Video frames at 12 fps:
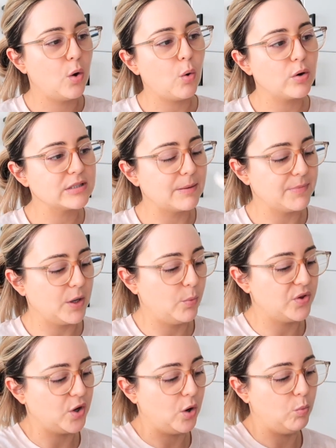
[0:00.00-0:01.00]
or something
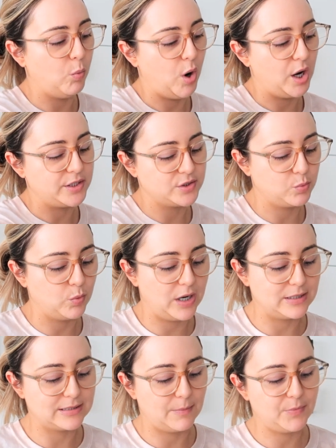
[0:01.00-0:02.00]
with a wand
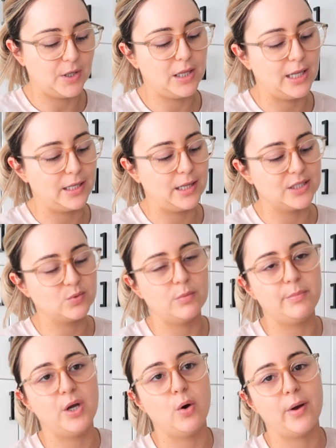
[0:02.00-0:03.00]
whereas something like this
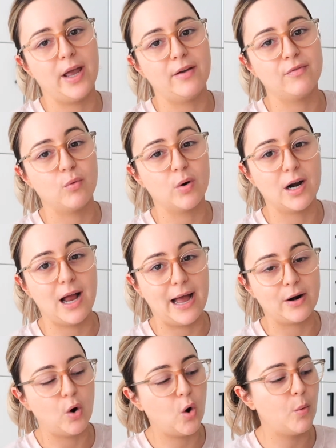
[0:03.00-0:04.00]
would be okay for
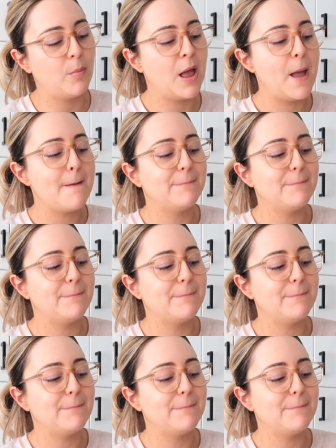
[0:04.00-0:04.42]
at home